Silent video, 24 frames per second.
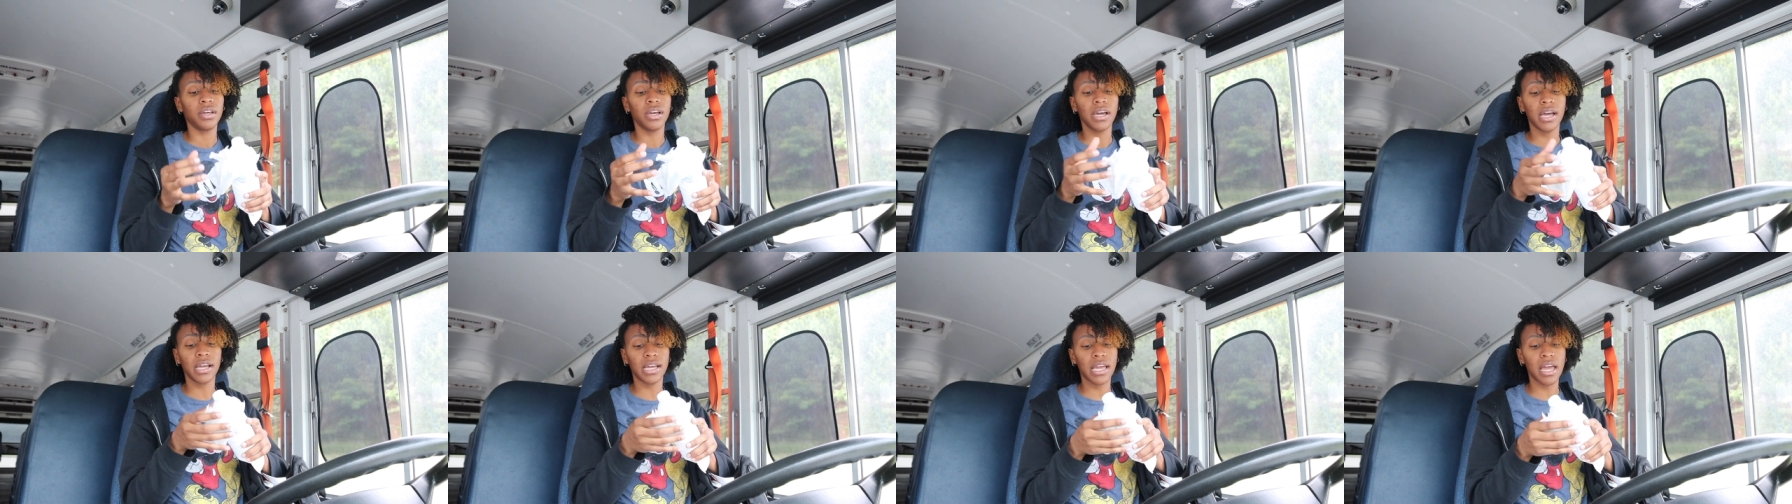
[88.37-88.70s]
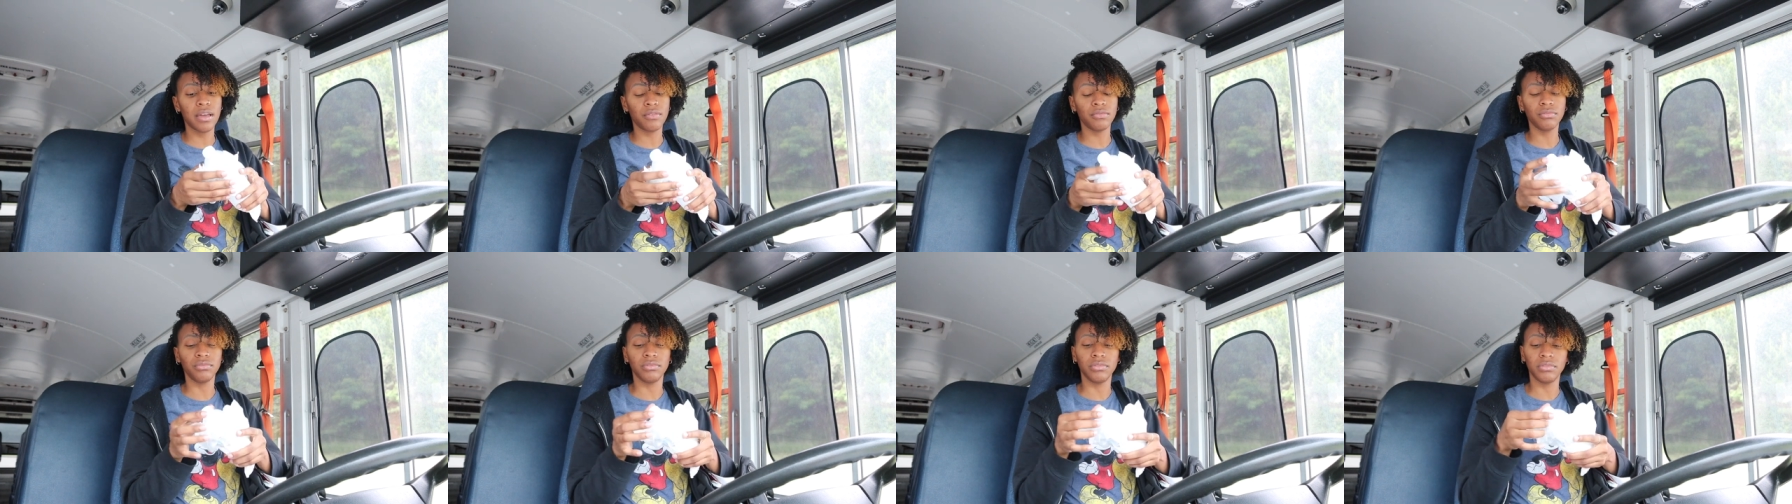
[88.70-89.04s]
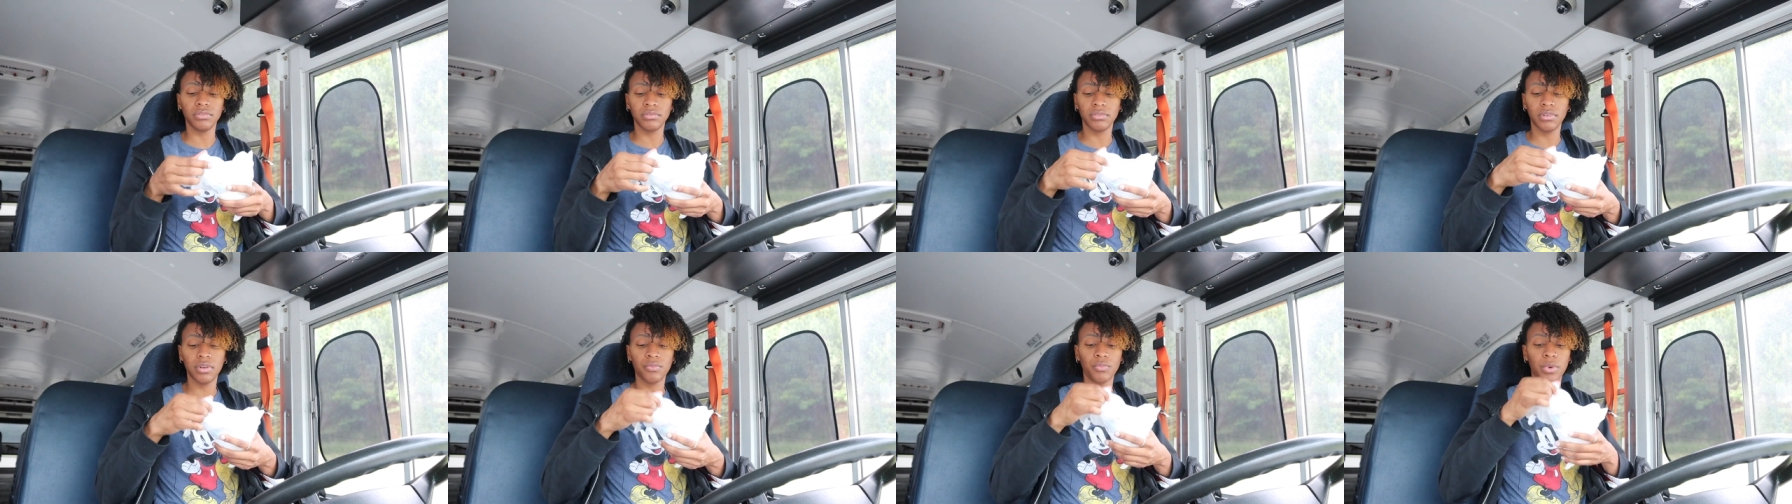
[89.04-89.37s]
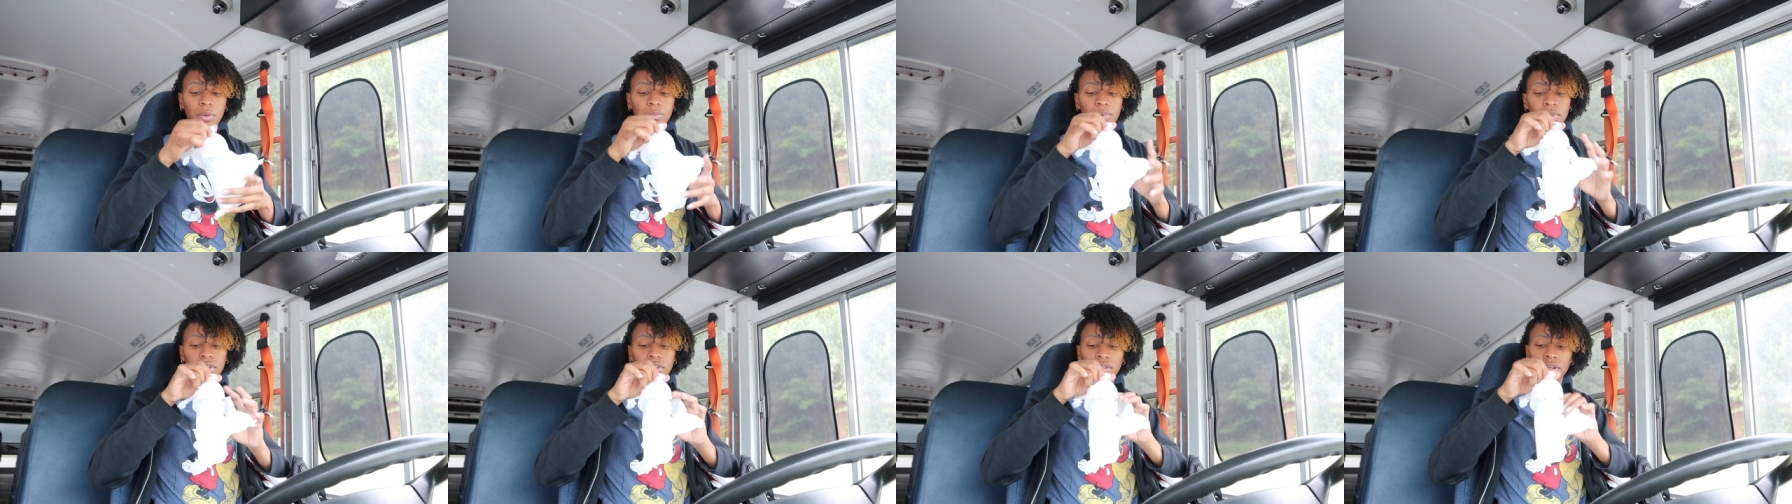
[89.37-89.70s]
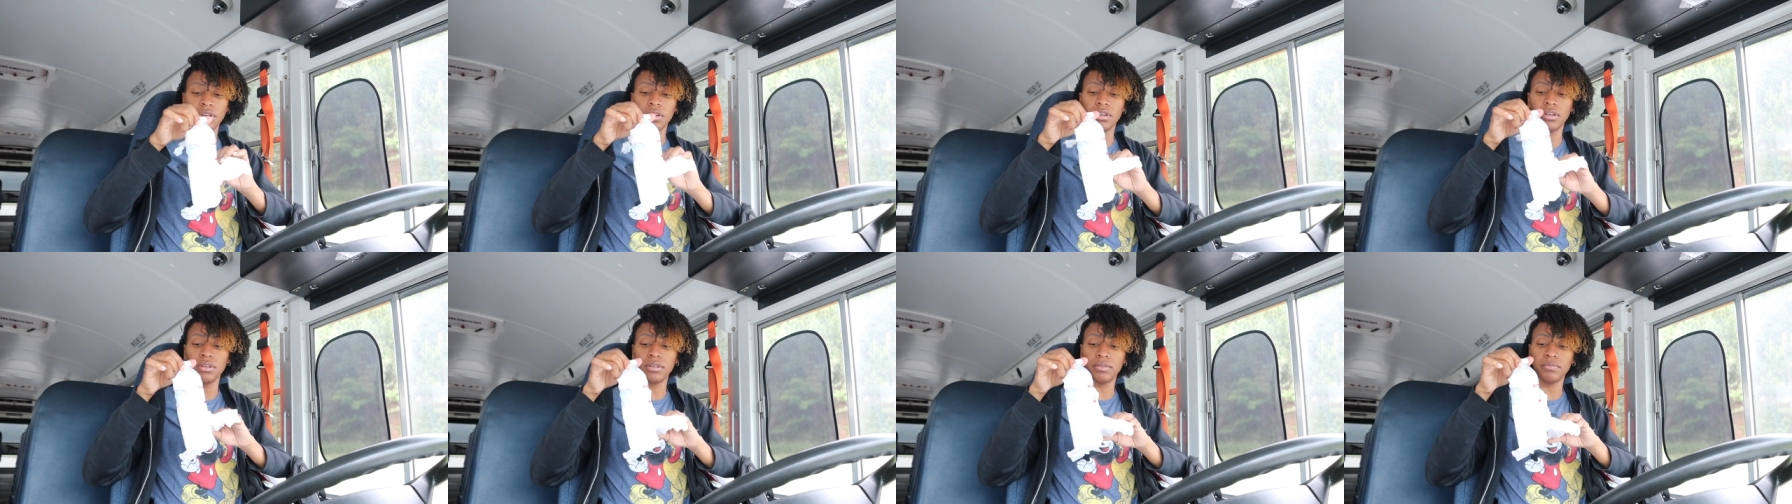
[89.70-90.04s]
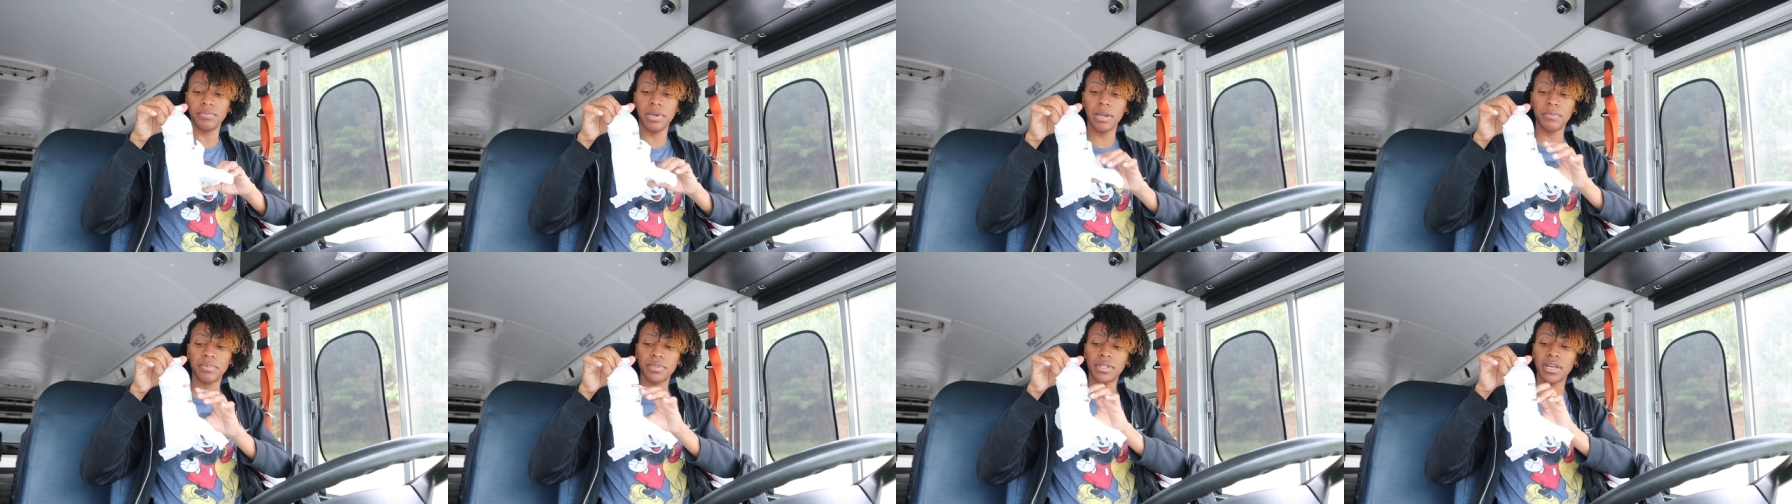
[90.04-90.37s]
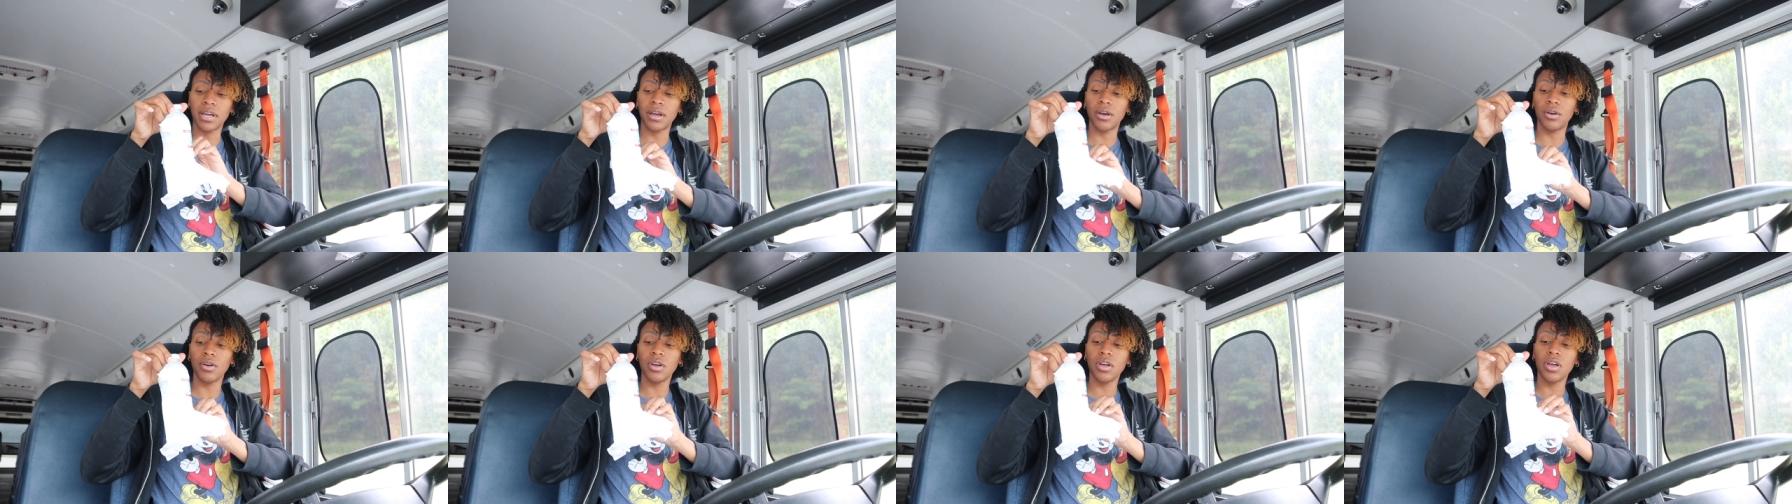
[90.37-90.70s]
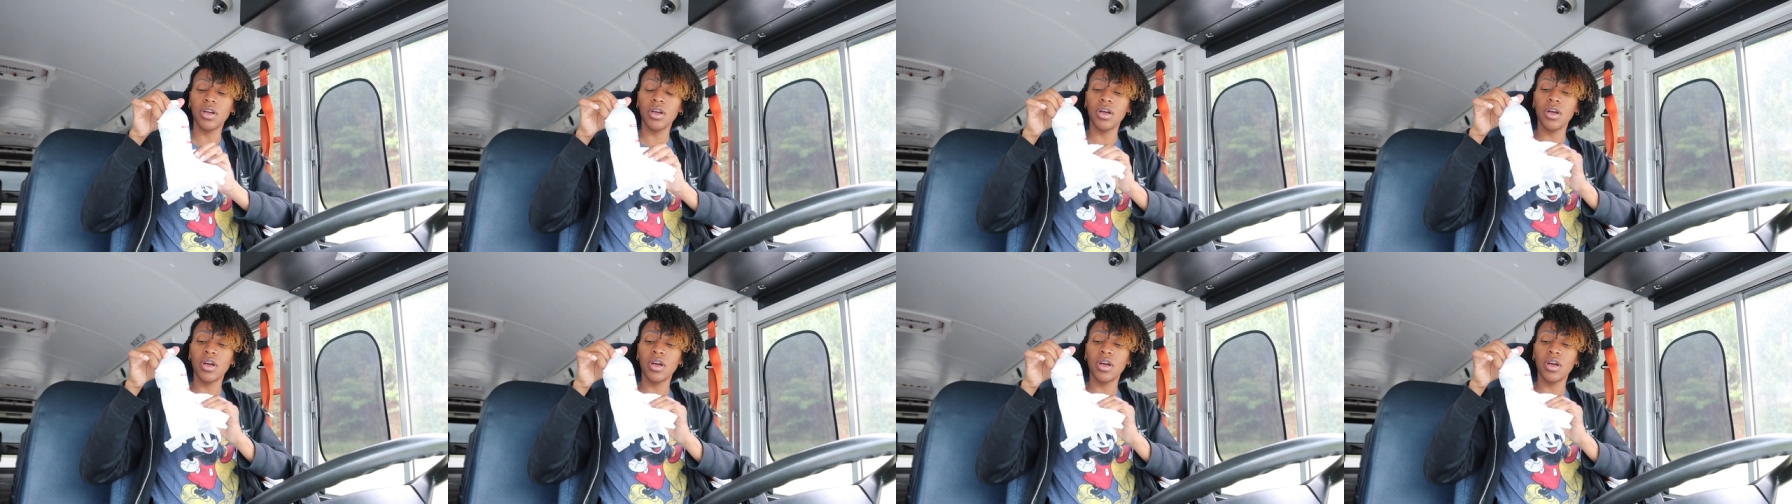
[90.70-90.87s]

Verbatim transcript: I got, ooh, I'm ripping the um, paper towel.